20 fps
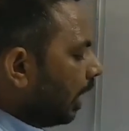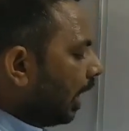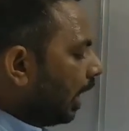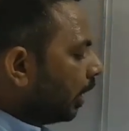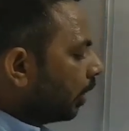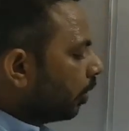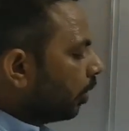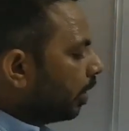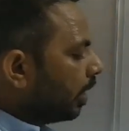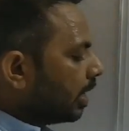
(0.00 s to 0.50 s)

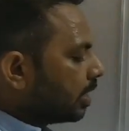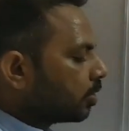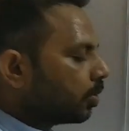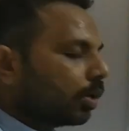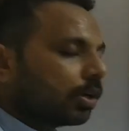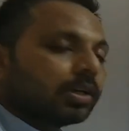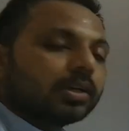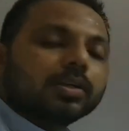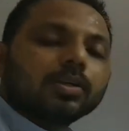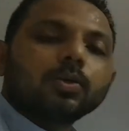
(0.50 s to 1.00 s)
Alcohol has
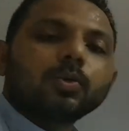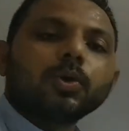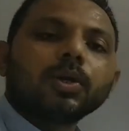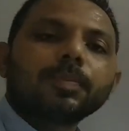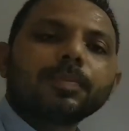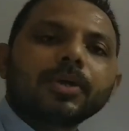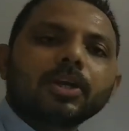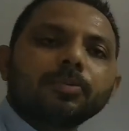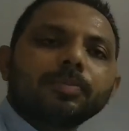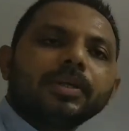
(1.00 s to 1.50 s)
got
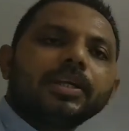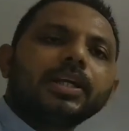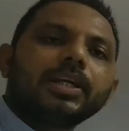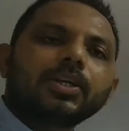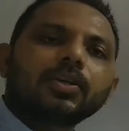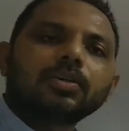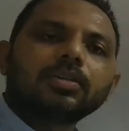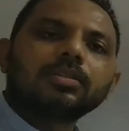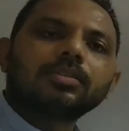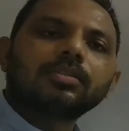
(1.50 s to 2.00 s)
lone pair of
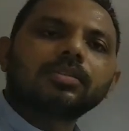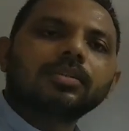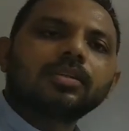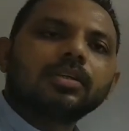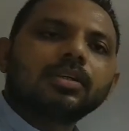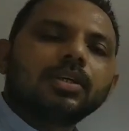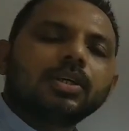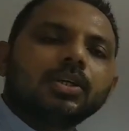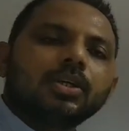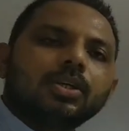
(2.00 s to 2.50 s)
electrons,
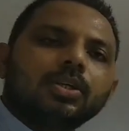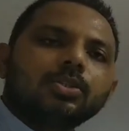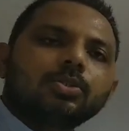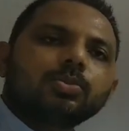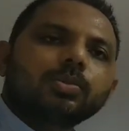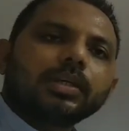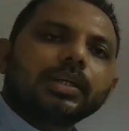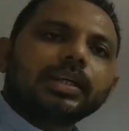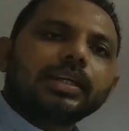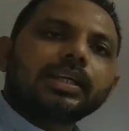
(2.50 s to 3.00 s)

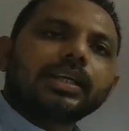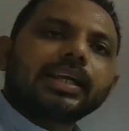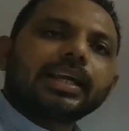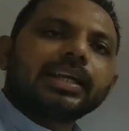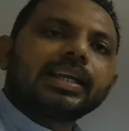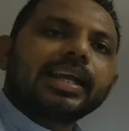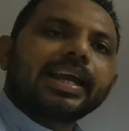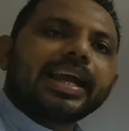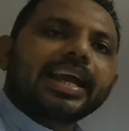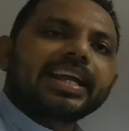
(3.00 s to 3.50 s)
so it
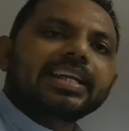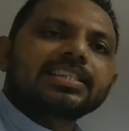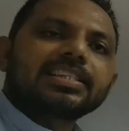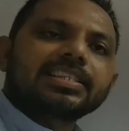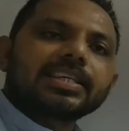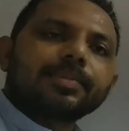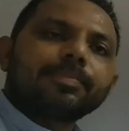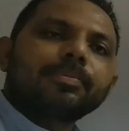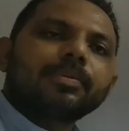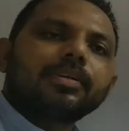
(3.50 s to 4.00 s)
can
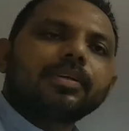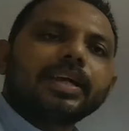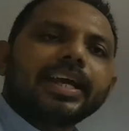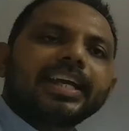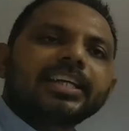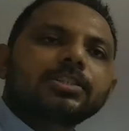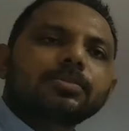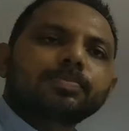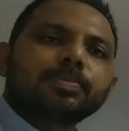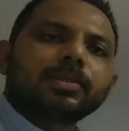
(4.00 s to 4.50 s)
accept
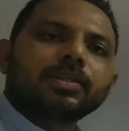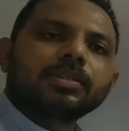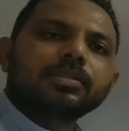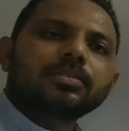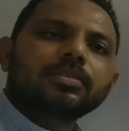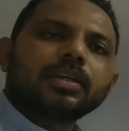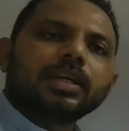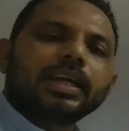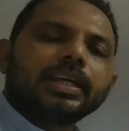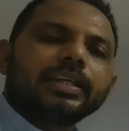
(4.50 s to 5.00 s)
H
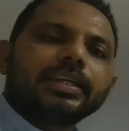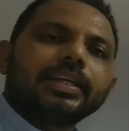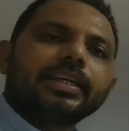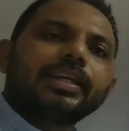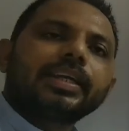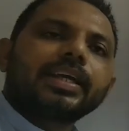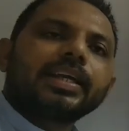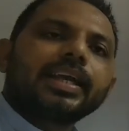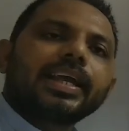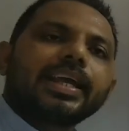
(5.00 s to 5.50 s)
plus and
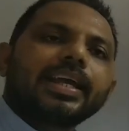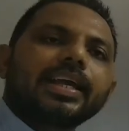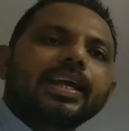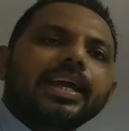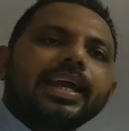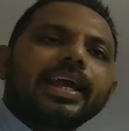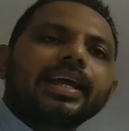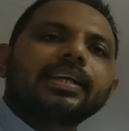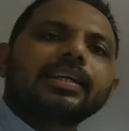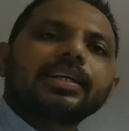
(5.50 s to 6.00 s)
it can
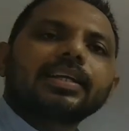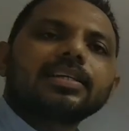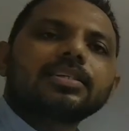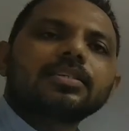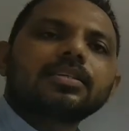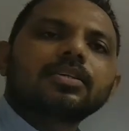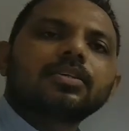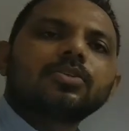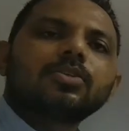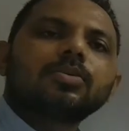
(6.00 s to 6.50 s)
act
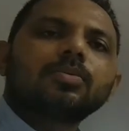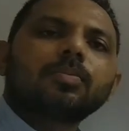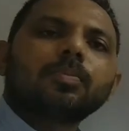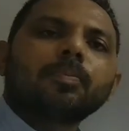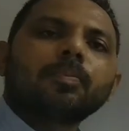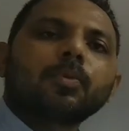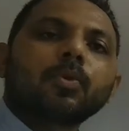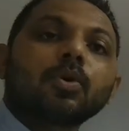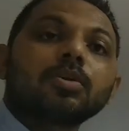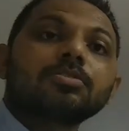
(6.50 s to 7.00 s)
as
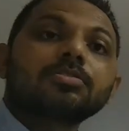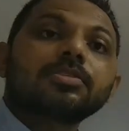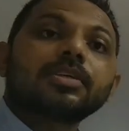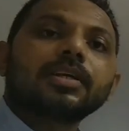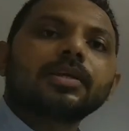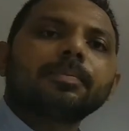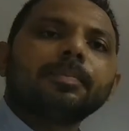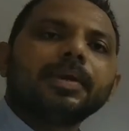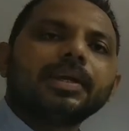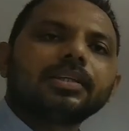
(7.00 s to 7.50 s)

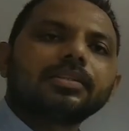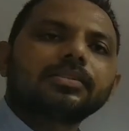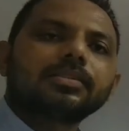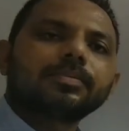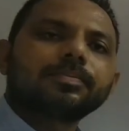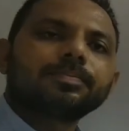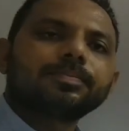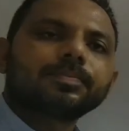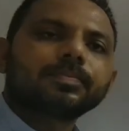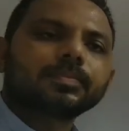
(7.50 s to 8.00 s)
Bronsted
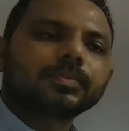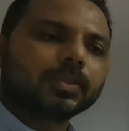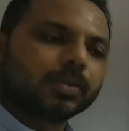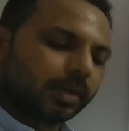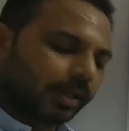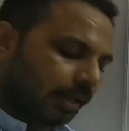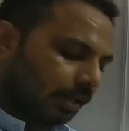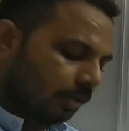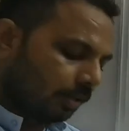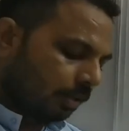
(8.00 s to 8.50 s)
base,
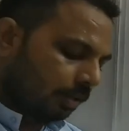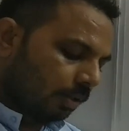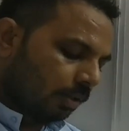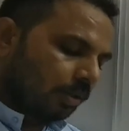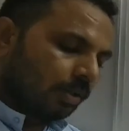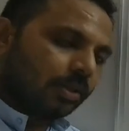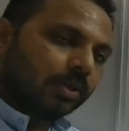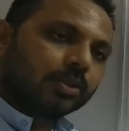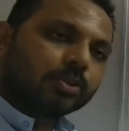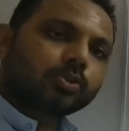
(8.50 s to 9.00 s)
right?
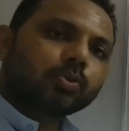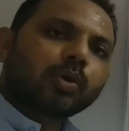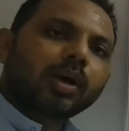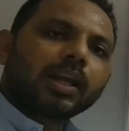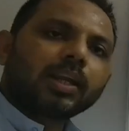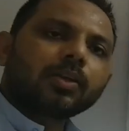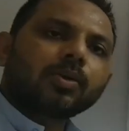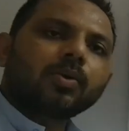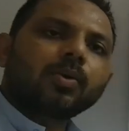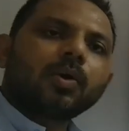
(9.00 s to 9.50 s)
So
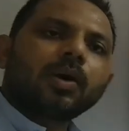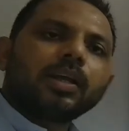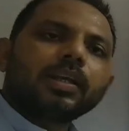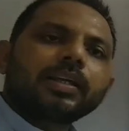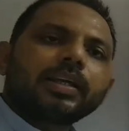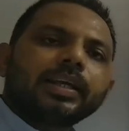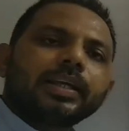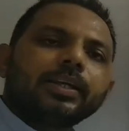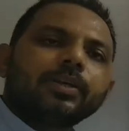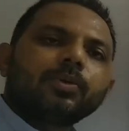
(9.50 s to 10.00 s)
alcohol
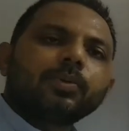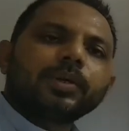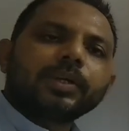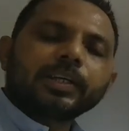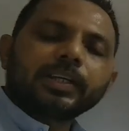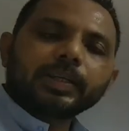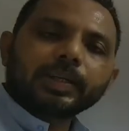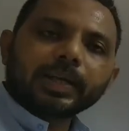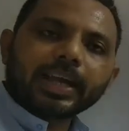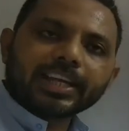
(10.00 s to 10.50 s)
can
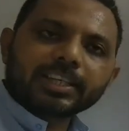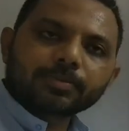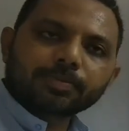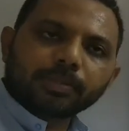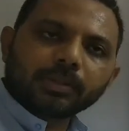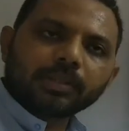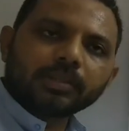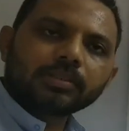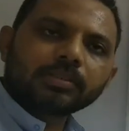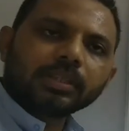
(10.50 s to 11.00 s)
donate H
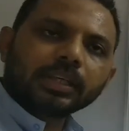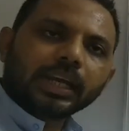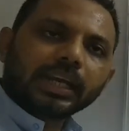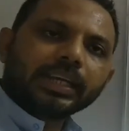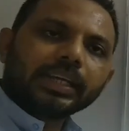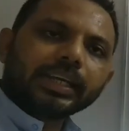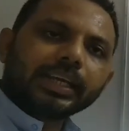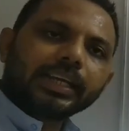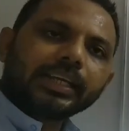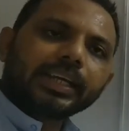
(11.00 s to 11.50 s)
plus
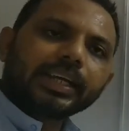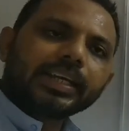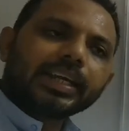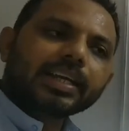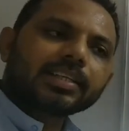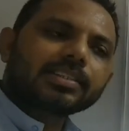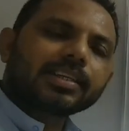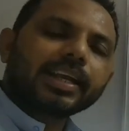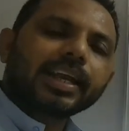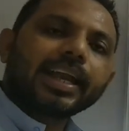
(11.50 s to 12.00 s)
and it can
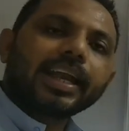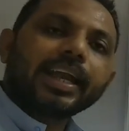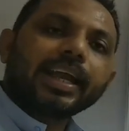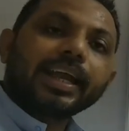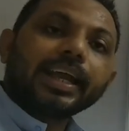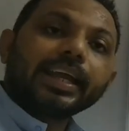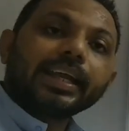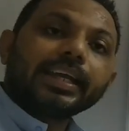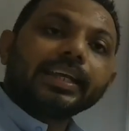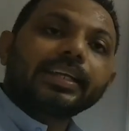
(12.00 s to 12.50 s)

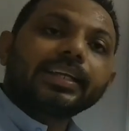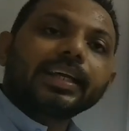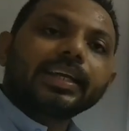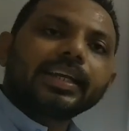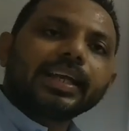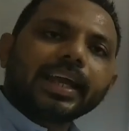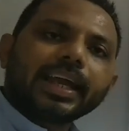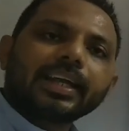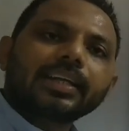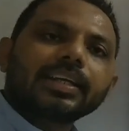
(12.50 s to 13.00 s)

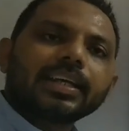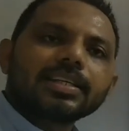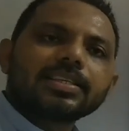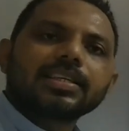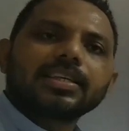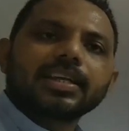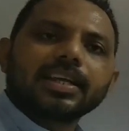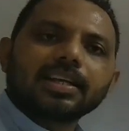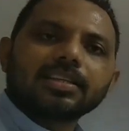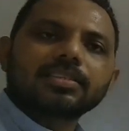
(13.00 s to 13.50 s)
act
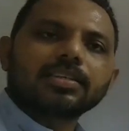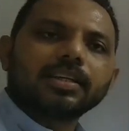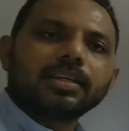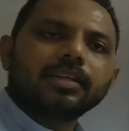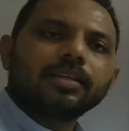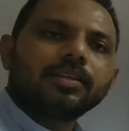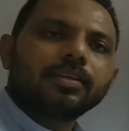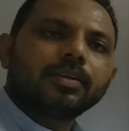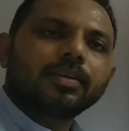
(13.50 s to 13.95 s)
as an acid,